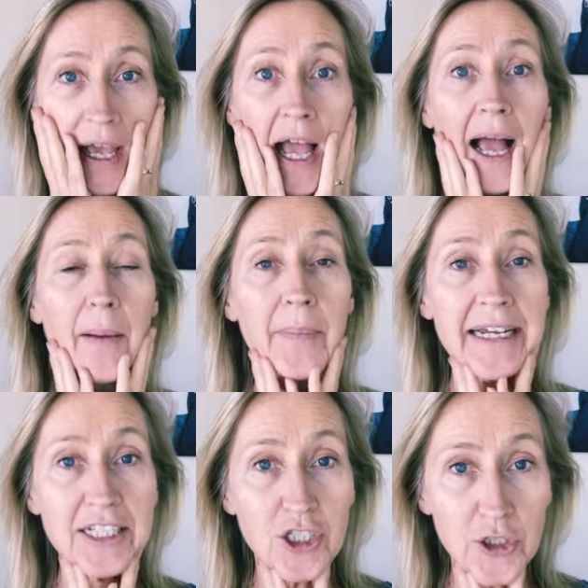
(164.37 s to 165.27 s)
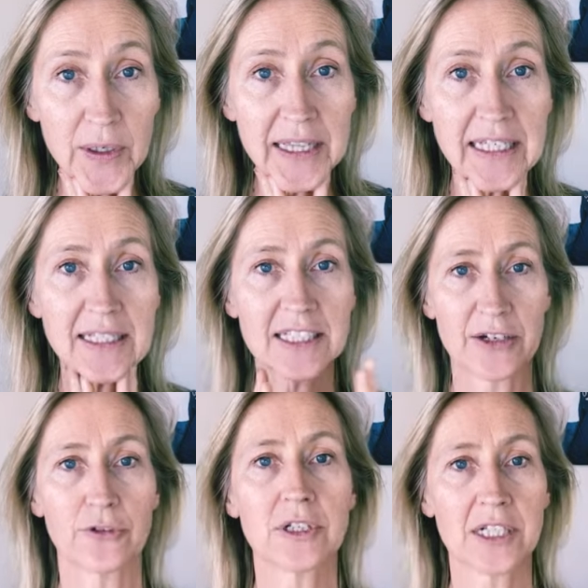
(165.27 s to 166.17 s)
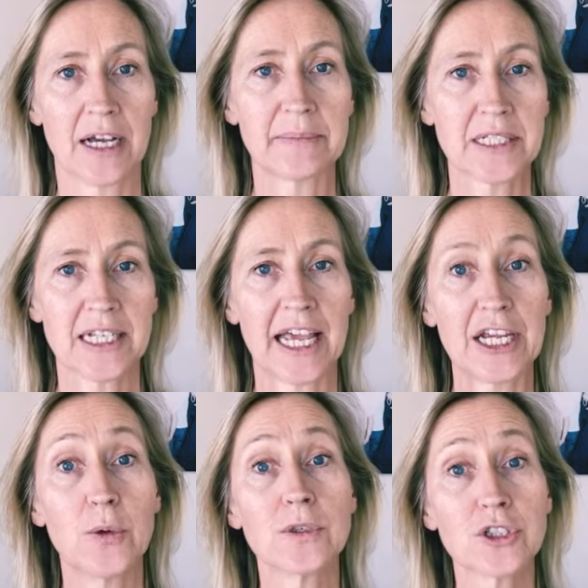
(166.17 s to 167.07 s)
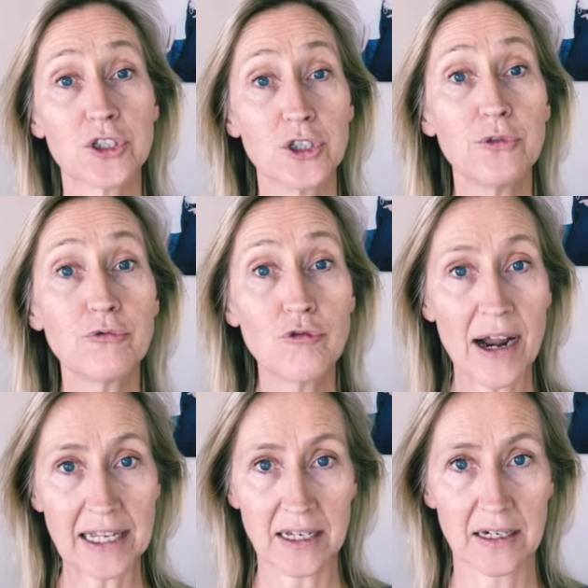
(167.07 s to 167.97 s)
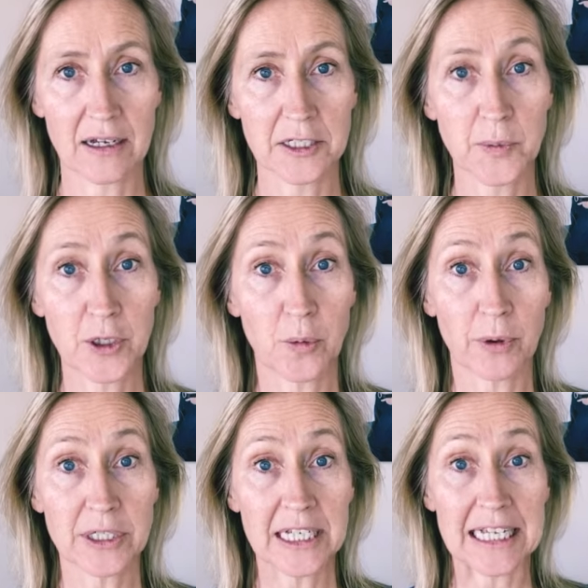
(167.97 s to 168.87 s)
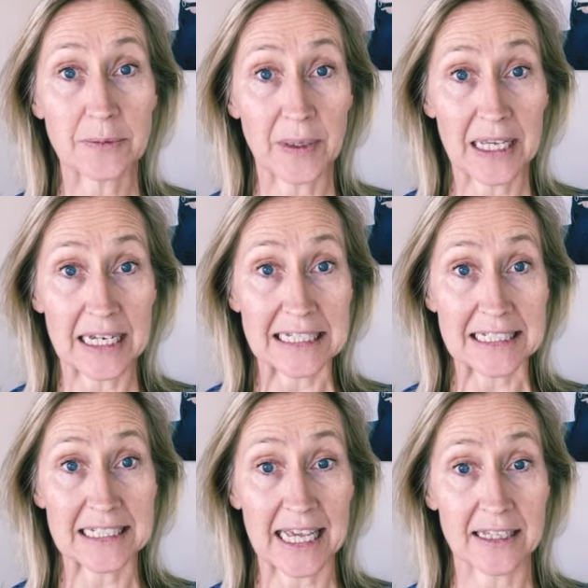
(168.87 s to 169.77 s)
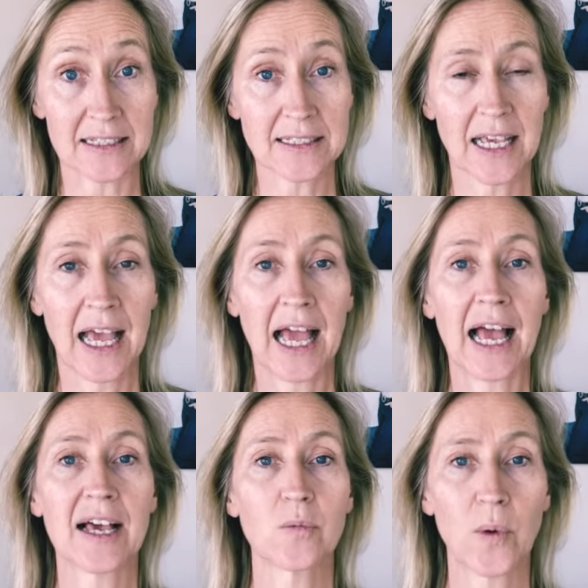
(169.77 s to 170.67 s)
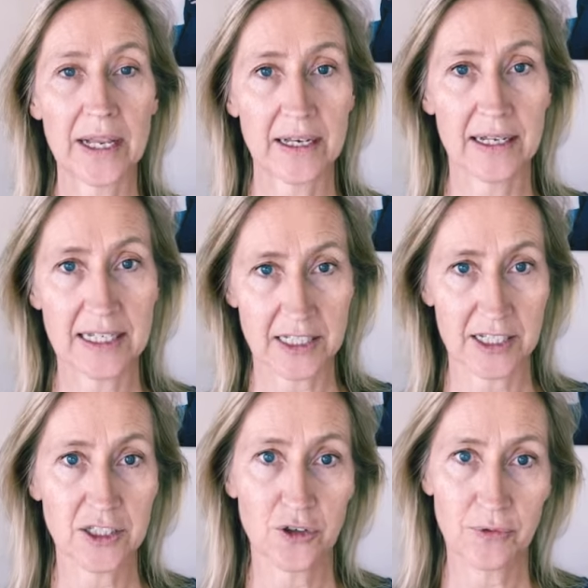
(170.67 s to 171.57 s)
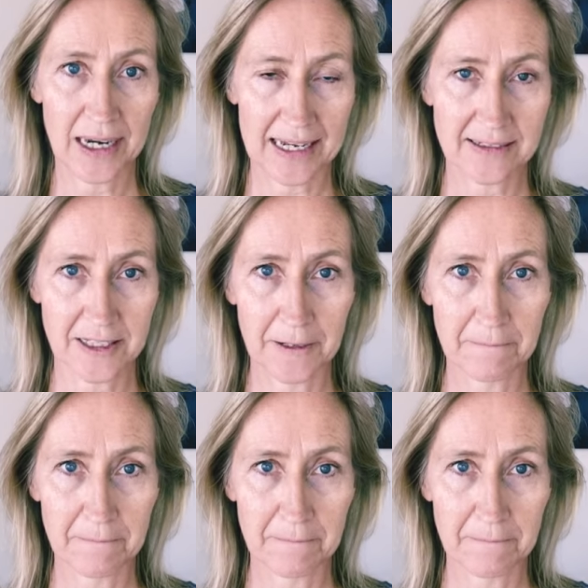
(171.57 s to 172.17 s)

And by doing this several times a day, you will soon recognize when your body is beginning to tense and when it is relaxing.